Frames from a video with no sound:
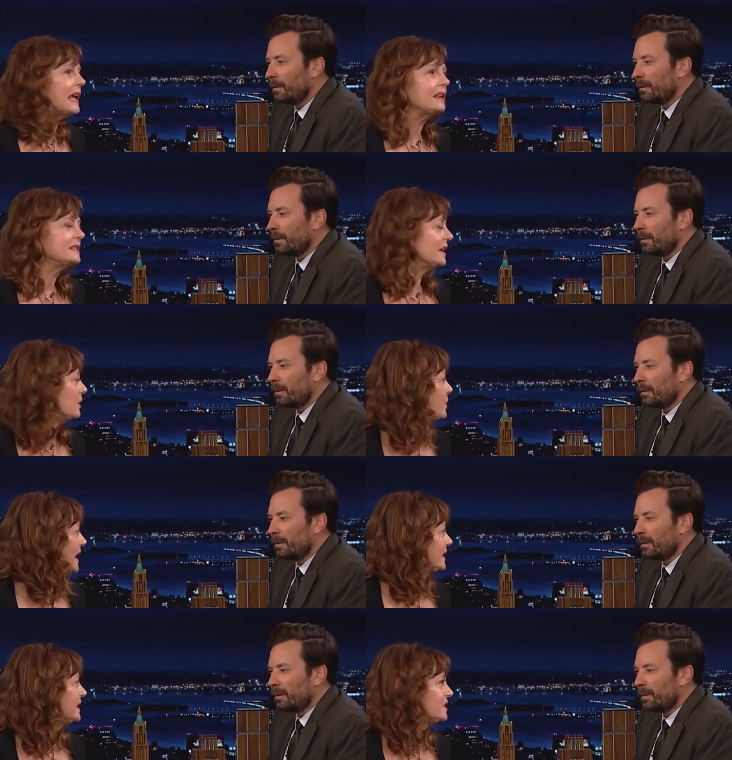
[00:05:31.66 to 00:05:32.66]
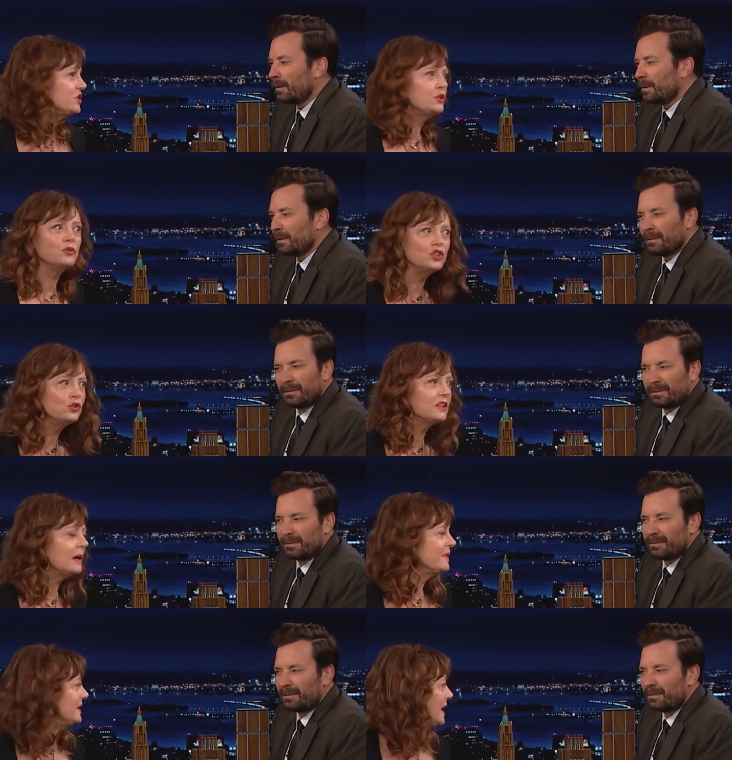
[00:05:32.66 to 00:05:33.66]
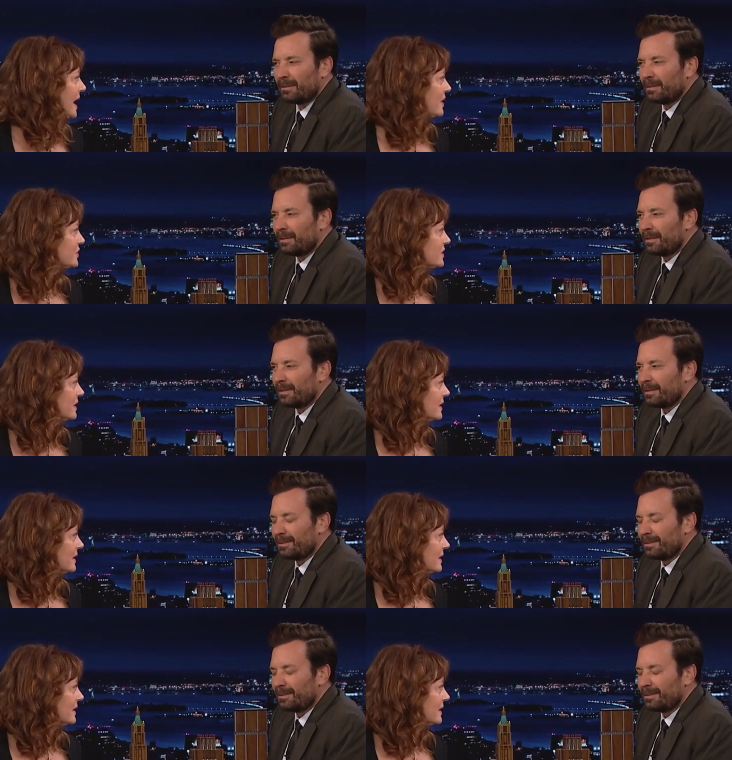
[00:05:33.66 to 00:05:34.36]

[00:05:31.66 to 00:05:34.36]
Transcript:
Speaker 1: that tail wagging as soon as you come in the house.